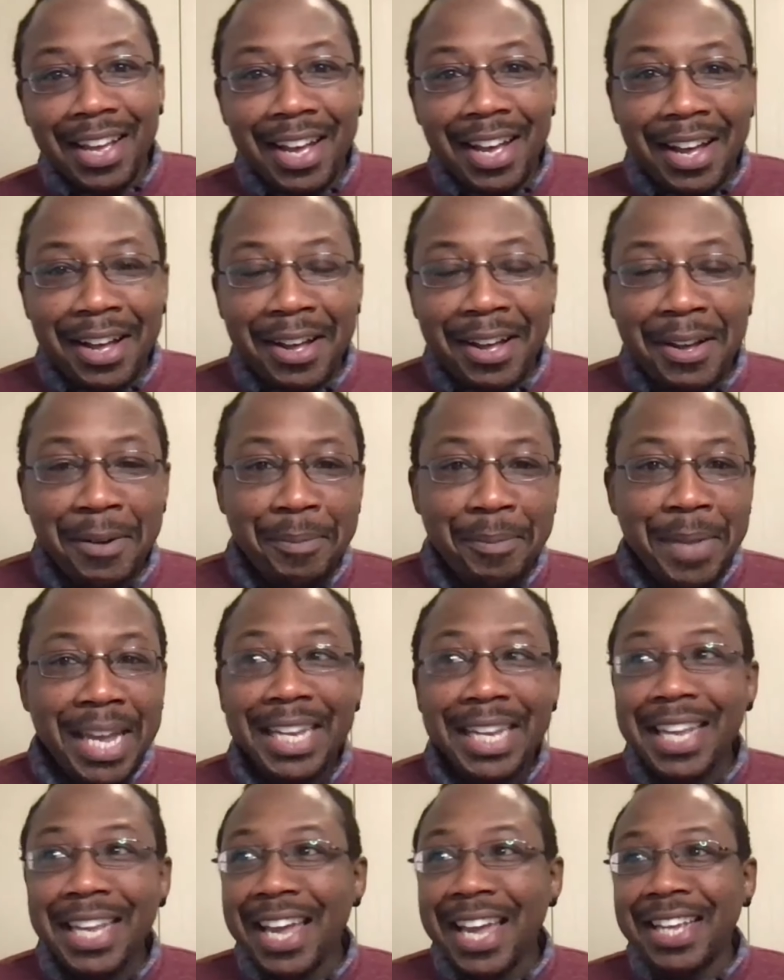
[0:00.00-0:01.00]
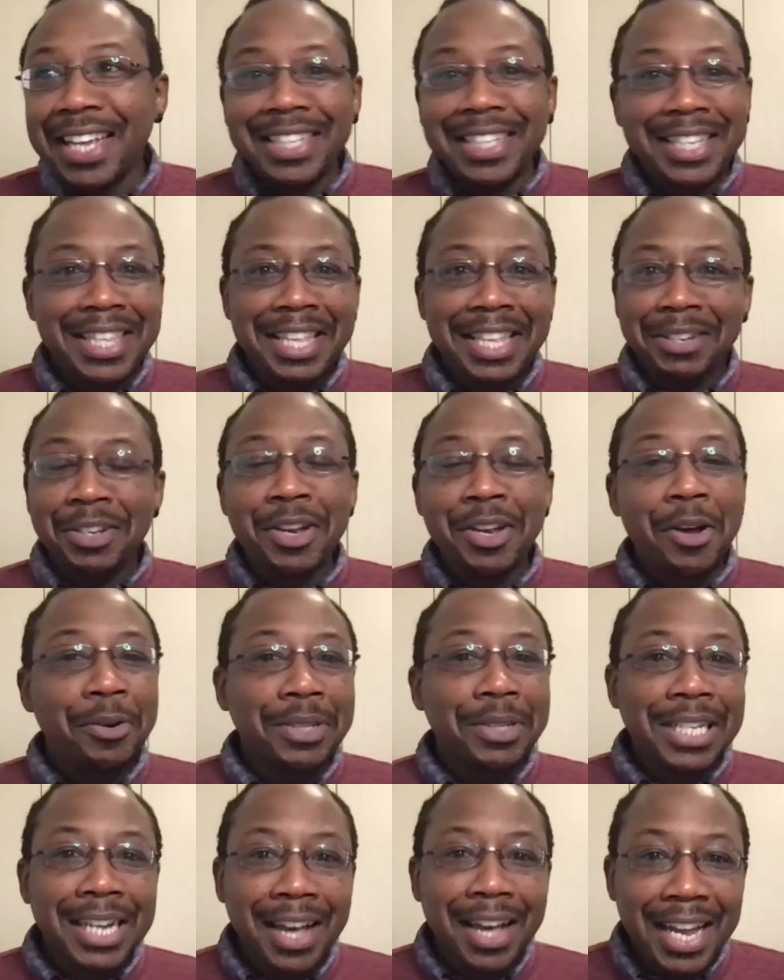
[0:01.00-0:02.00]
And yeah, there's no
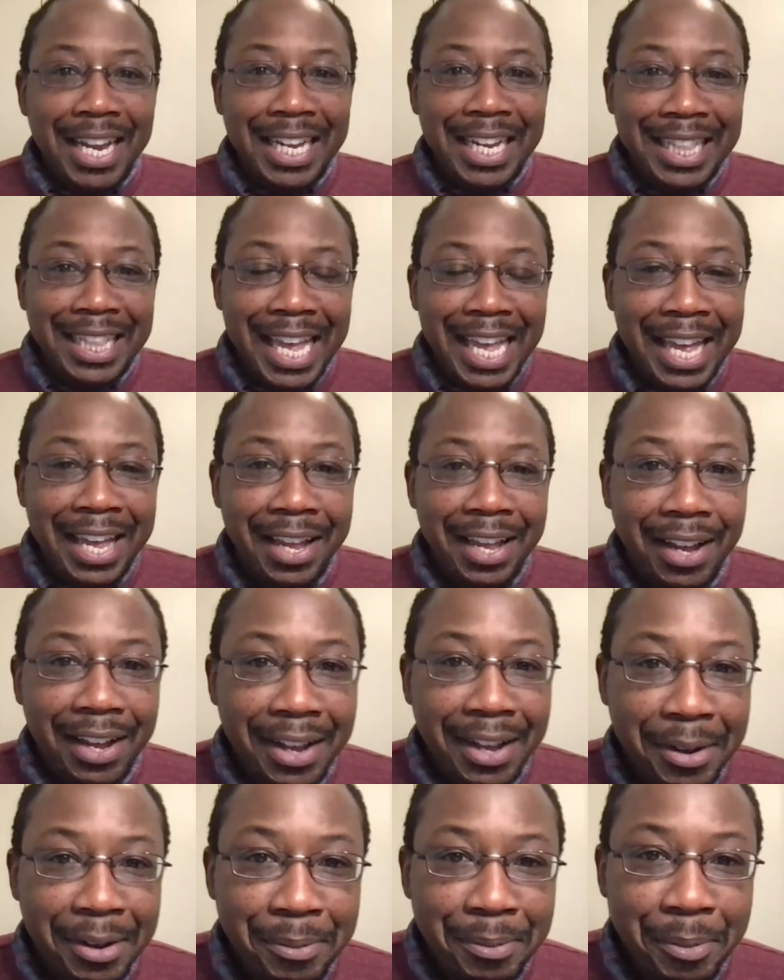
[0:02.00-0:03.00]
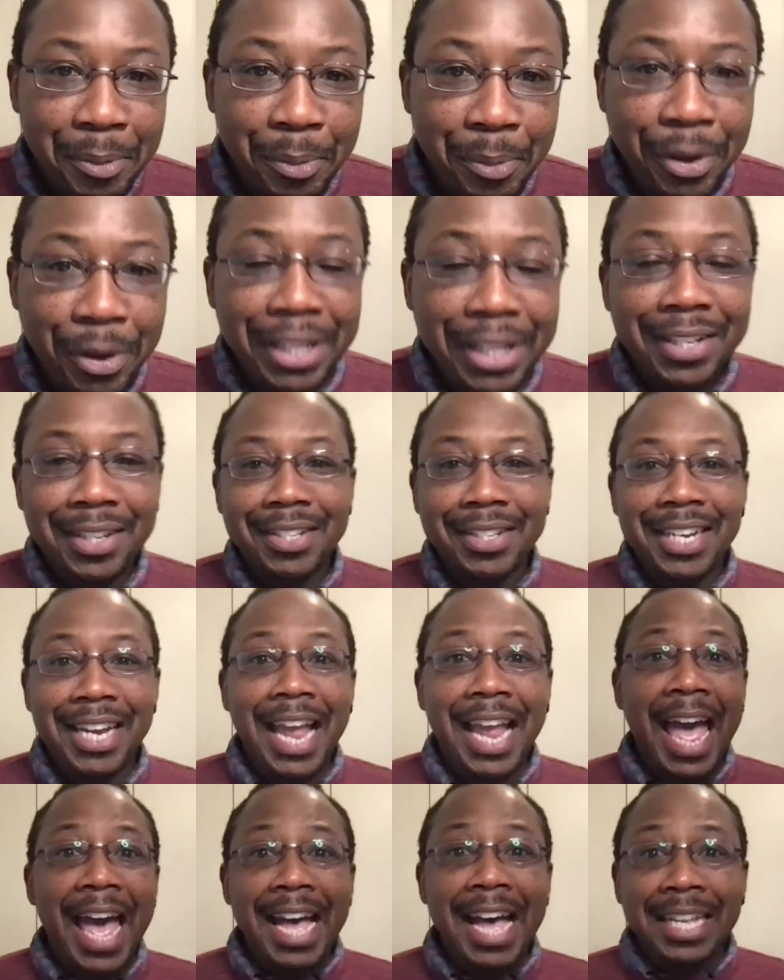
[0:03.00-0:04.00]
denying that breath
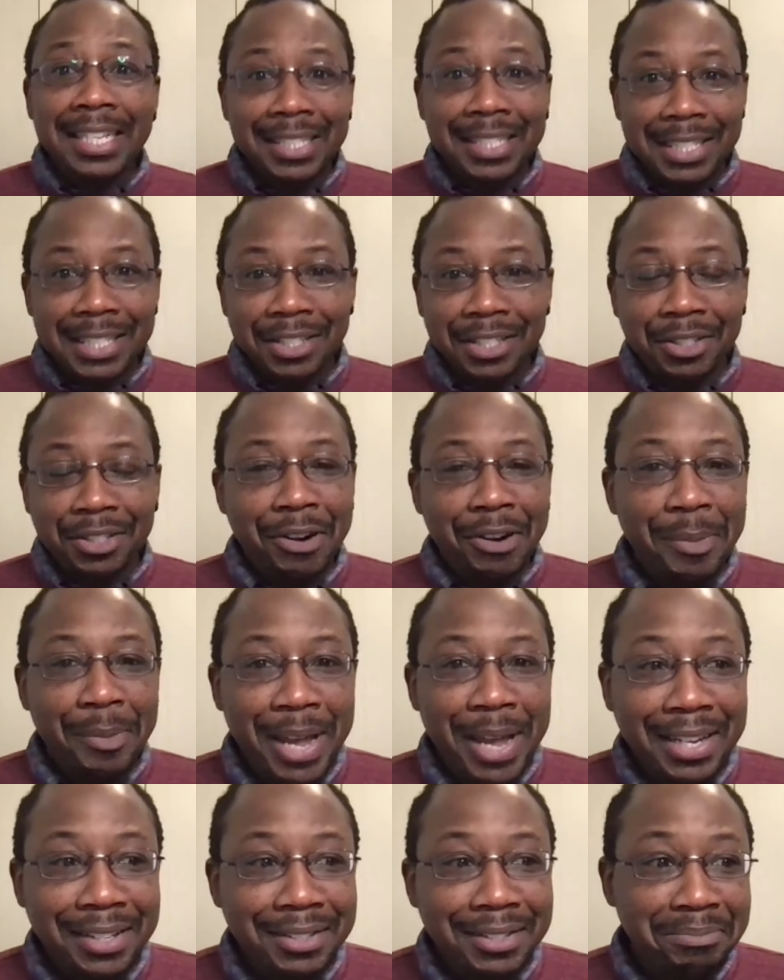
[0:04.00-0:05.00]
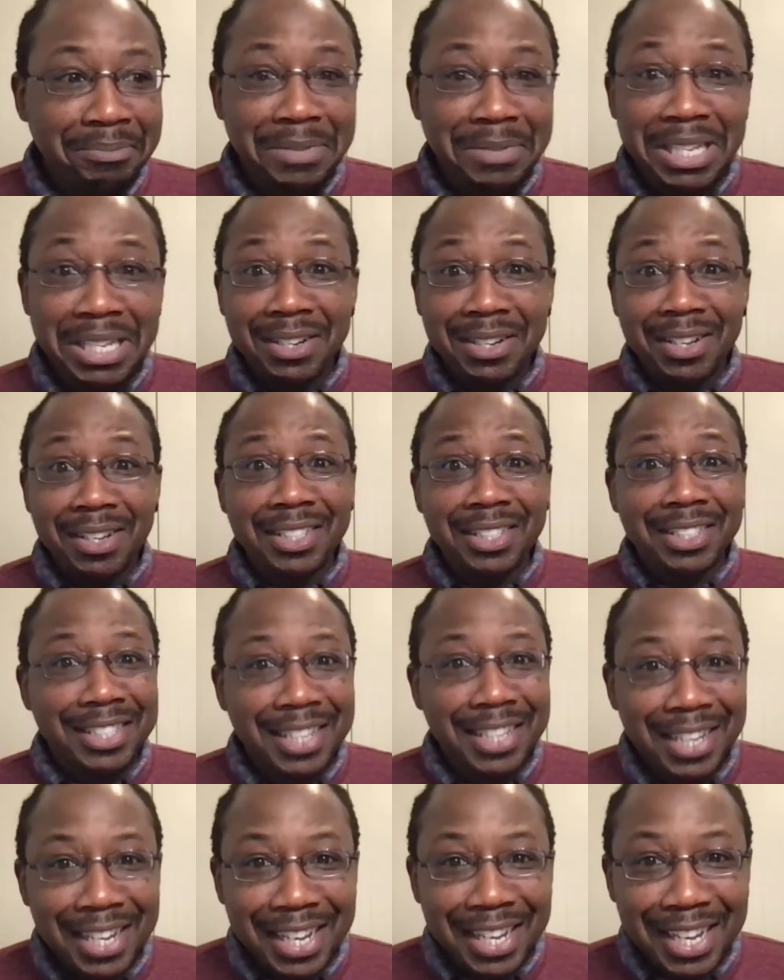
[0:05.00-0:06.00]
testing has its drawbacks. It
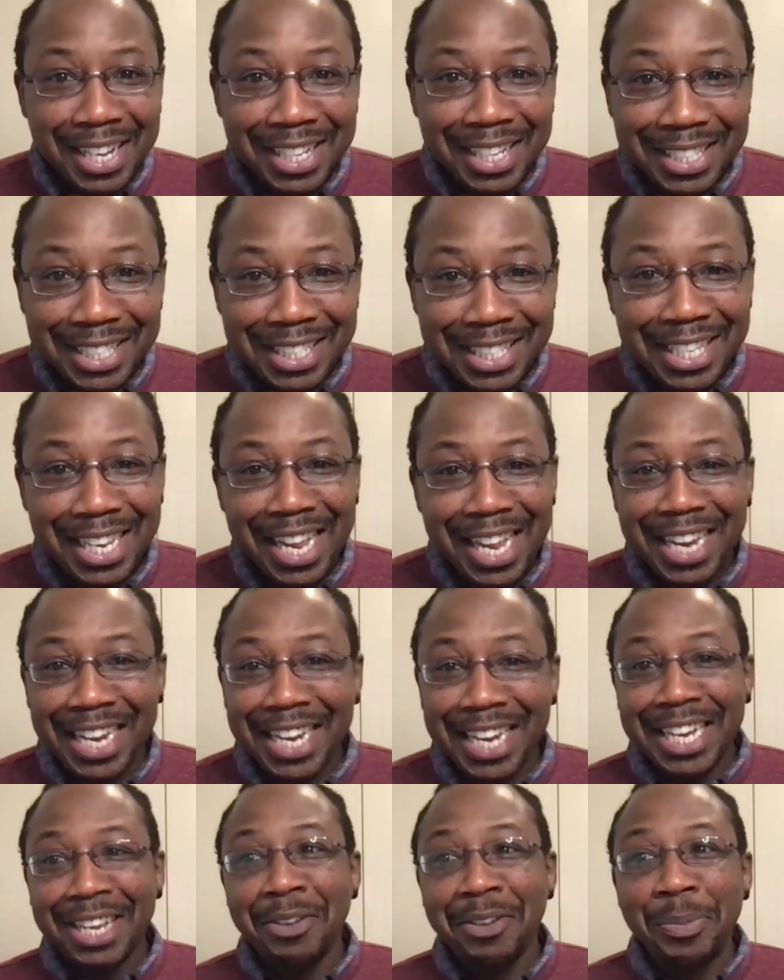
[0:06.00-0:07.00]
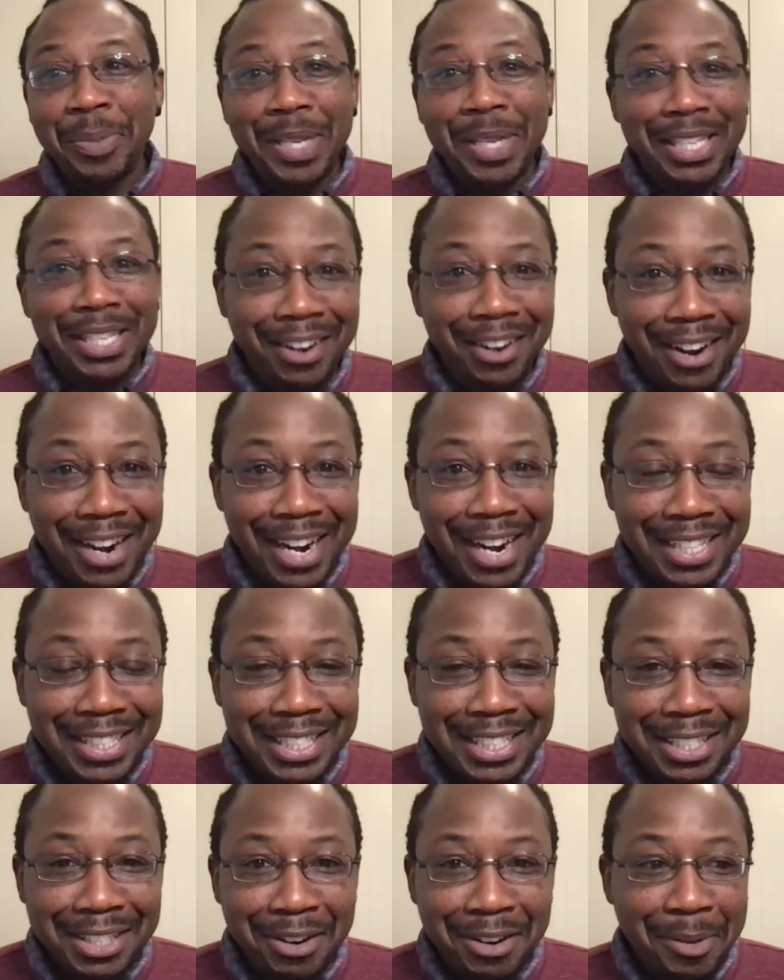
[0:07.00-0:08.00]
does, just like qPCR has
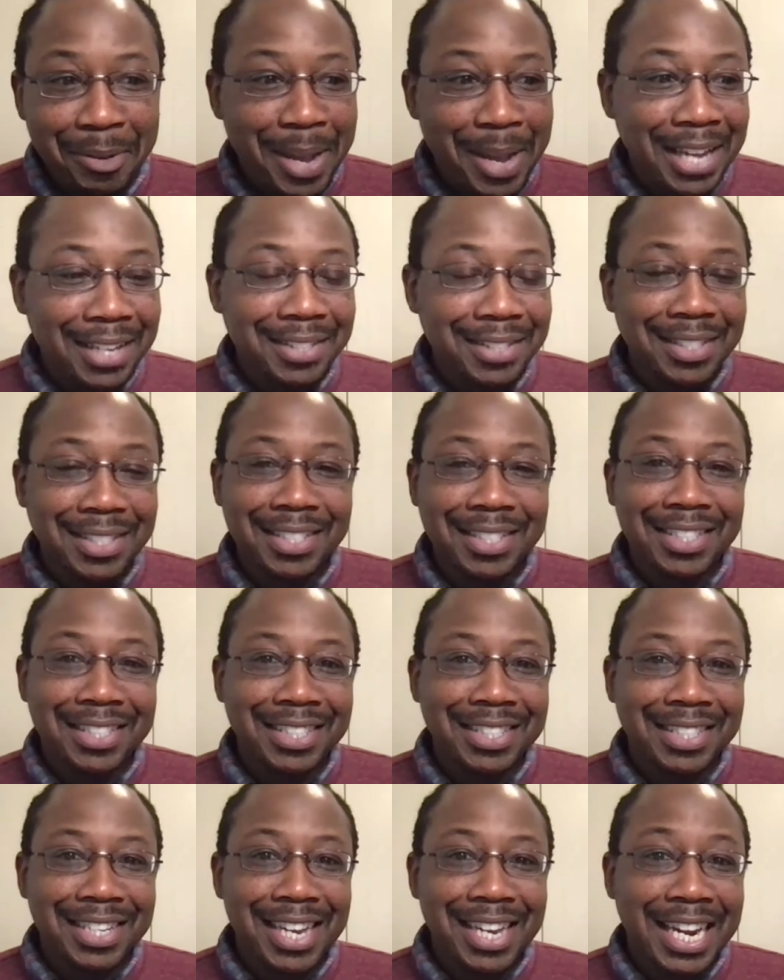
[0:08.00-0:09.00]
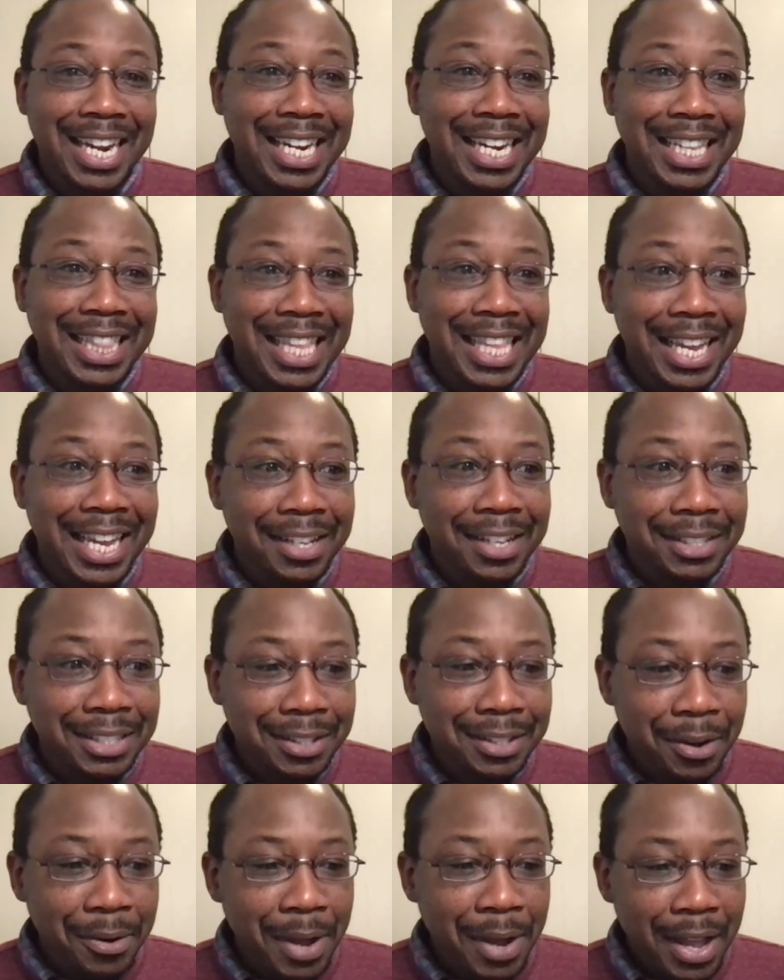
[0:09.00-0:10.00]
its drawbacks and like anything else.
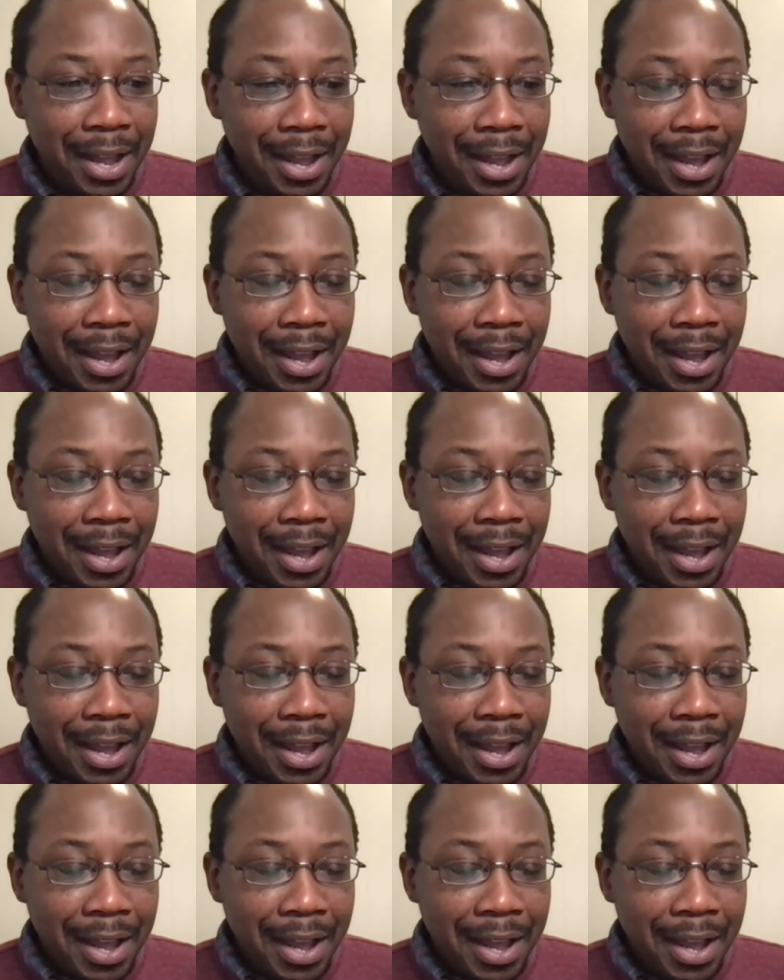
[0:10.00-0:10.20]
So